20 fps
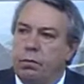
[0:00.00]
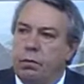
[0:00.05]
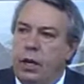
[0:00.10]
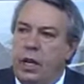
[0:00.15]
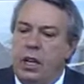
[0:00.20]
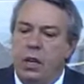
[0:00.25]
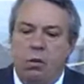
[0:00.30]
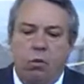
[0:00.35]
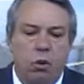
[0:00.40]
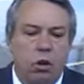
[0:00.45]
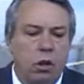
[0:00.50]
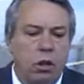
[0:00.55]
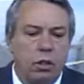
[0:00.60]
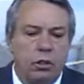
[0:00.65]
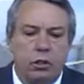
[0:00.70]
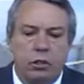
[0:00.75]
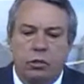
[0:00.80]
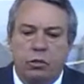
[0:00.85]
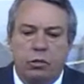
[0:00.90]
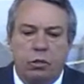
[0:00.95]
He
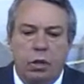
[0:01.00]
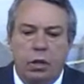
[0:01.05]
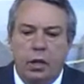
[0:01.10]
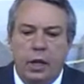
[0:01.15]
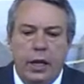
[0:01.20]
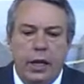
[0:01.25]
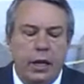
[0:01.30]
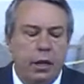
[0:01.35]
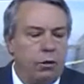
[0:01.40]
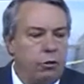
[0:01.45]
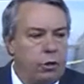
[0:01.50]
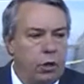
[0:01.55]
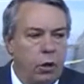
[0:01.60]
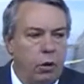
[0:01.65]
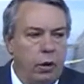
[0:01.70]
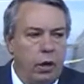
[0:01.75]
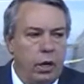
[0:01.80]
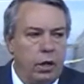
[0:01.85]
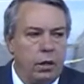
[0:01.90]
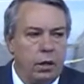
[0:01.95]
was
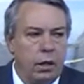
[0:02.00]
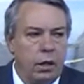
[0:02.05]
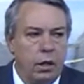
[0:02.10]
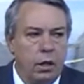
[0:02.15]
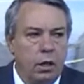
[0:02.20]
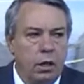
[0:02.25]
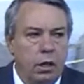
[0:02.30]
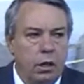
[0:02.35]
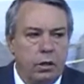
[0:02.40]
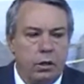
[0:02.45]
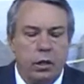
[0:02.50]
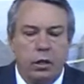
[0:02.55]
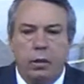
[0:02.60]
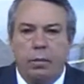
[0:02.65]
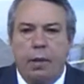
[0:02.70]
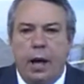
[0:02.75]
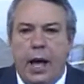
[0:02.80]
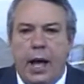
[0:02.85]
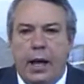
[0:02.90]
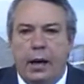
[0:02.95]
into it to the
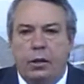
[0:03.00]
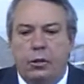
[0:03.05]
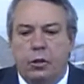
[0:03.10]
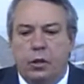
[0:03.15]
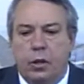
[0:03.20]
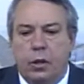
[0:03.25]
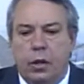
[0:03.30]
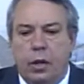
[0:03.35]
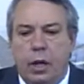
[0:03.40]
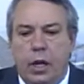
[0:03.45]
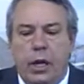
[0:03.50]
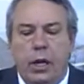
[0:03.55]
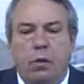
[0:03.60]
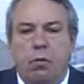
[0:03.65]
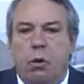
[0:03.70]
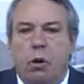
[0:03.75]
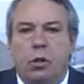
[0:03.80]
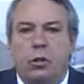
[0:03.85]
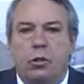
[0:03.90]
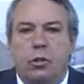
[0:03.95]
max. He
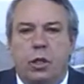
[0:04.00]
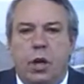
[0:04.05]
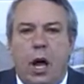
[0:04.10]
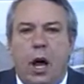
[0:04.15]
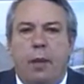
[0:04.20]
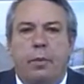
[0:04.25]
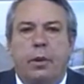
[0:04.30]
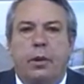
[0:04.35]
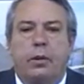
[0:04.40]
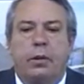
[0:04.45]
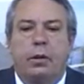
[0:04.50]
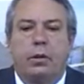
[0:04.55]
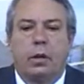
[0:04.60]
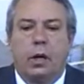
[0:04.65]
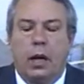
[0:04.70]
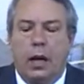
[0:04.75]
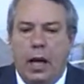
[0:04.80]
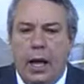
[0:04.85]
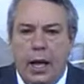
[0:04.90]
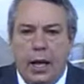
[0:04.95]
was top of the
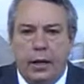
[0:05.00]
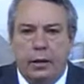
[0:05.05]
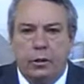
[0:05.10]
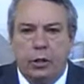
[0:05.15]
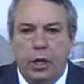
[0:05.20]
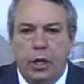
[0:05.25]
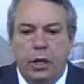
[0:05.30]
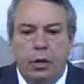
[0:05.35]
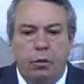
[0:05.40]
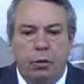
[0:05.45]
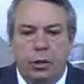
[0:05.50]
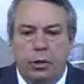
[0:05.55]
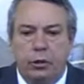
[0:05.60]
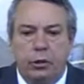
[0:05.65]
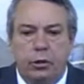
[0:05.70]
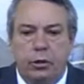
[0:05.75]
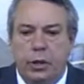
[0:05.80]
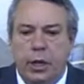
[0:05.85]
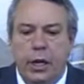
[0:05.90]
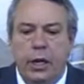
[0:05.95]
class. He was
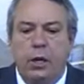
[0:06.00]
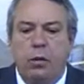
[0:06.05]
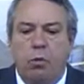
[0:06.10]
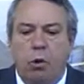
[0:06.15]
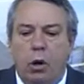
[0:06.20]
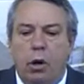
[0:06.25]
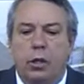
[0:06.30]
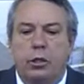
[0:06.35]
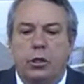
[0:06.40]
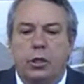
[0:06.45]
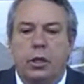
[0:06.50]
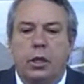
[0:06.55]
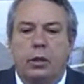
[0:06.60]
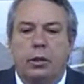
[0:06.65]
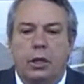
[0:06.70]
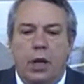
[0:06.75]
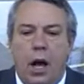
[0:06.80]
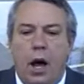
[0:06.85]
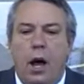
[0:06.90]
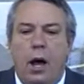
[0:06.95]
he was the
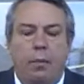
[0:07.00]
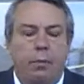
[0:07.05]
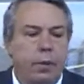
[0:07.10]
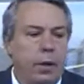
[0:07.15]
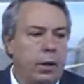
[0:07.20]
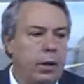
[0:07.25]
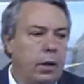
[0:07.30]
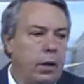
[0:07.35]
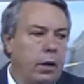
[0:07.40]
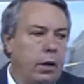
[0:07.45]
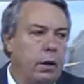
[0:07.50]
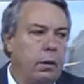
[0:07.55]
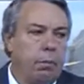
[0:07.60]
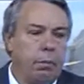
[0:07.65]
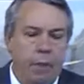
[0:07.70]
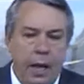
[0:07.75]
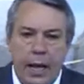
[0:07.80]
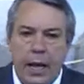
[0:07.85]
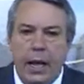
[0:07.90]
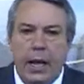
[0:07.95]
top
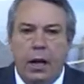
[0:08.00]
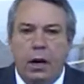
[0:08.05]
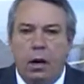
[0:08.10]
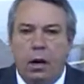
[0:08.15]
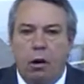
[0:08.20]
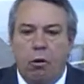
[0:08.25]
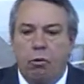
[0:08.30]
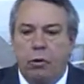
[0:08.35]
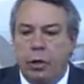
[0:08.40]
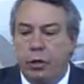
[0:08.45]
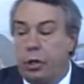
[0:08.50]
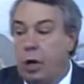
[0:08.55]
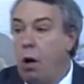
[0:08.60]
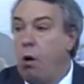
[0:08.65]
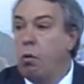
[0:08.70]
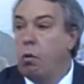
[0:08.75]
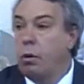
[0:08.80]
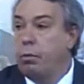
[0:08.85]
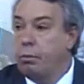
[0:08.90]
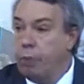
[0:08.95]
man on the
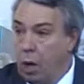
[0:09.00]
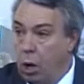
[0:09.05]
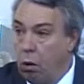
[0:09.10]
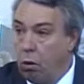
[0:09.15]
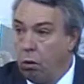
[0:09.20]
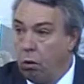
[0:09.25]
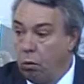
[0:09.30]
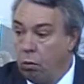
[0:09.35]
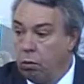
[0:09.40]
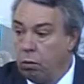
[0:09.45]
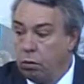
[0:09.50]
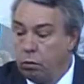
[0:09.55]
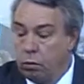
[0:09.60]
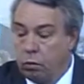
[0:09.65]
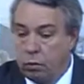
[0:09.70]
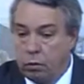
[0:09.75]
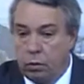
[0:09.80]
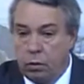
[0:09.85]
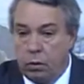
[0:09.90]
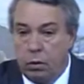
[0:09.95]
totem pole.
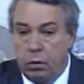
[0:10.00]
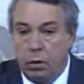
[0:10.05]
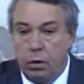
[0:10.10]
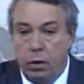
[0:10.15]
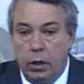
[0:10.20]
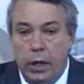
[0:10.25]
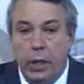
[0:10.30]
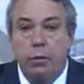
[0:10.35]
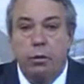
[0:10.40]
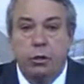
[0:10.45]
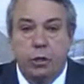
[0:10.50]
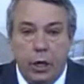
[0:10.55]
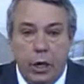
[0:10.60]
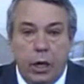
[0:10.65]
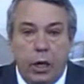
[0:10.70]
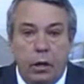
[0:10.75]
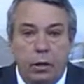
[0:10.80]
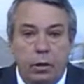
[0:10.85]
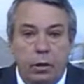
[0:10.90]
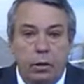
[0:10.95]
He was
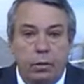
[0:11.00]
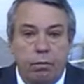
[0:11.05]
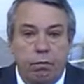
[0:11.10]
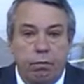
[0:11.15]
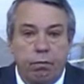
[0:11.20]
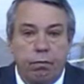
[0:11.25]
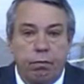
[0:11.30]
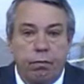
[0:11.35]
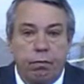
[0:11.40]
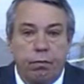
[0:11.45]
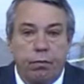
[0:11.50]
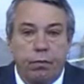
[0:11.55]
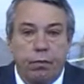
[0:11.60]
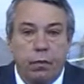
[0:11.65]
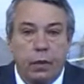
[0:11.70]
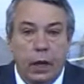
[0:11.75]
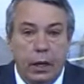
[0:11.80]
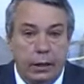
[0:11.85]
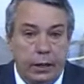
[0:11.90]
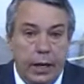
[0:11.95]
it
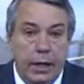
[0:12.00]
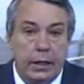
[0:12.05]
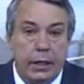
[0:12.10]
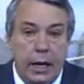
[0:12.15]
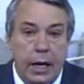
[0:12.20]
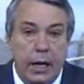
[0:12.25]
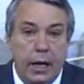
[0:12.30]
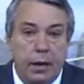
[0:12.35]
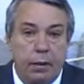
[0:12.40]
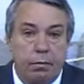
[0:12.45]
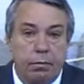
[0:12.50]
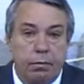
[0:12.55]
at that time.